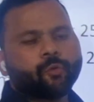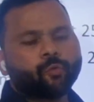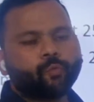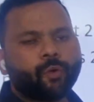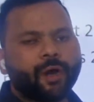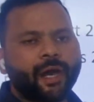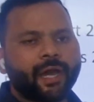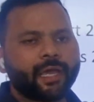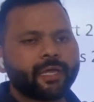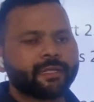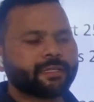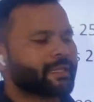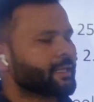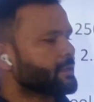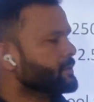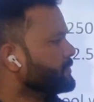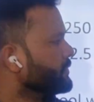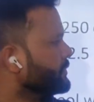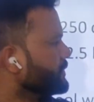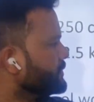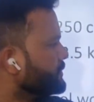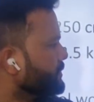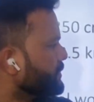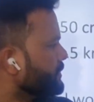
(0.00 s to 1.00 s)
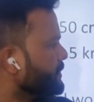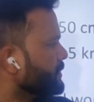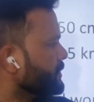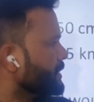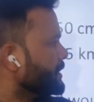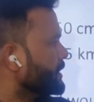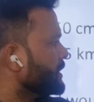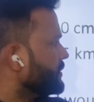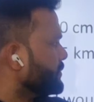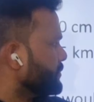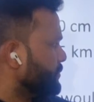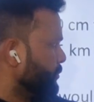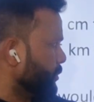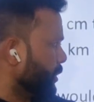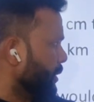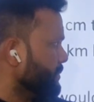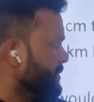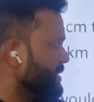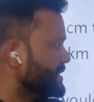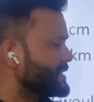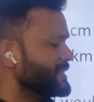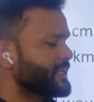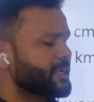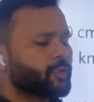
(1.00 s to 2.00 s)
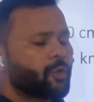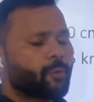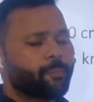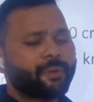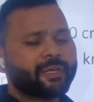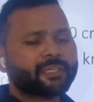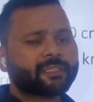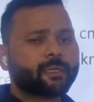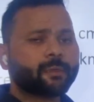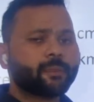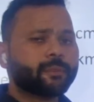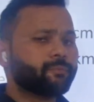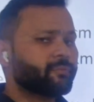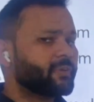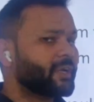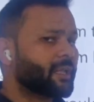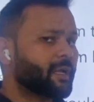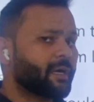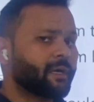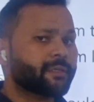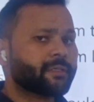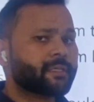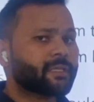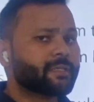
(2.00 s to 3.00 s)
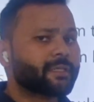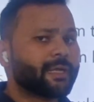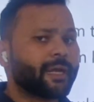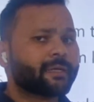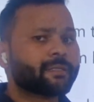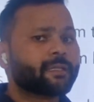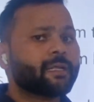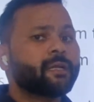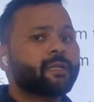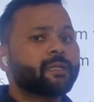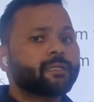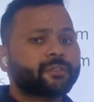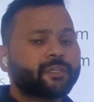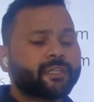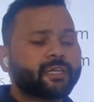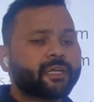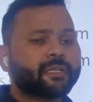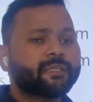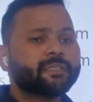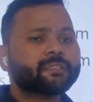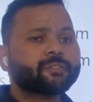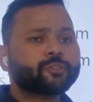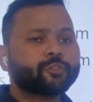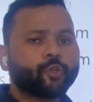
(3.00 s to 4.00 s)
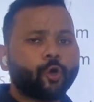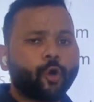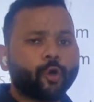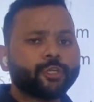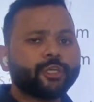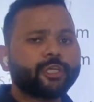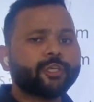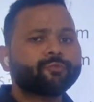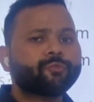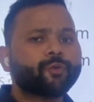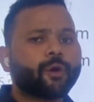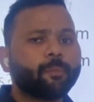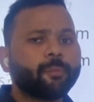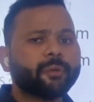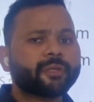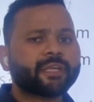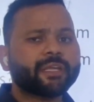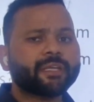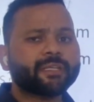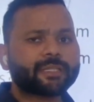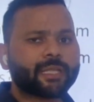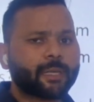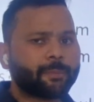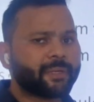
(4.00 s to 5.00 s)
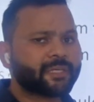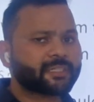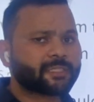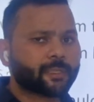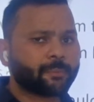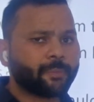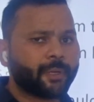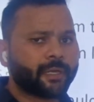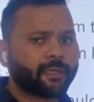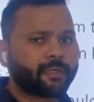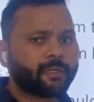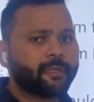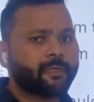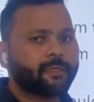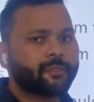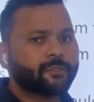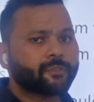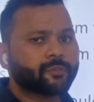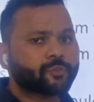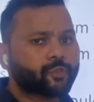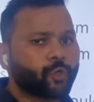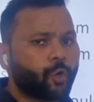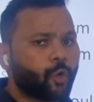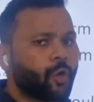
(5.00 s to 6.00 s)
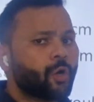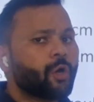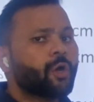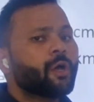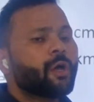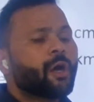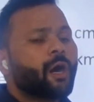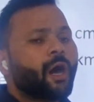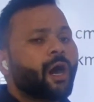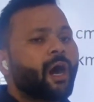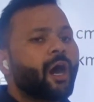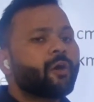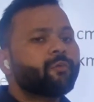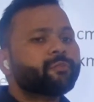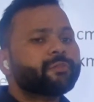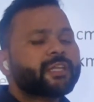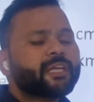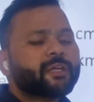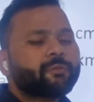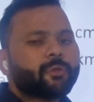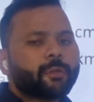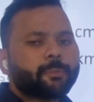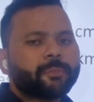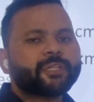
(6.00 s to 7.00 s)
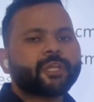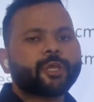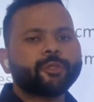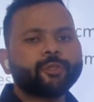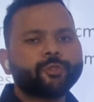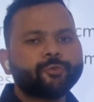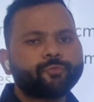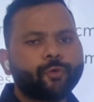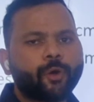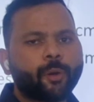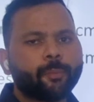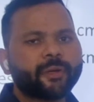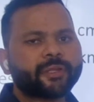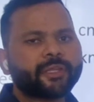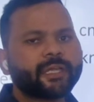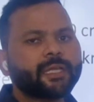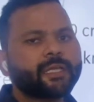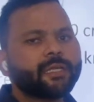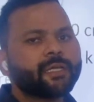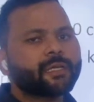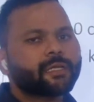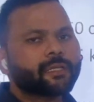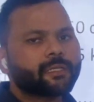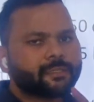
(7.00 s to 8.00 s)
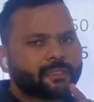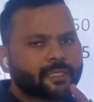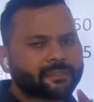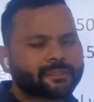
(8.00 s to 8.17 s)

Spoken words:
Why from this need of measurement we learned that there is no uniformity in the measurement. So how there will be the uniformity?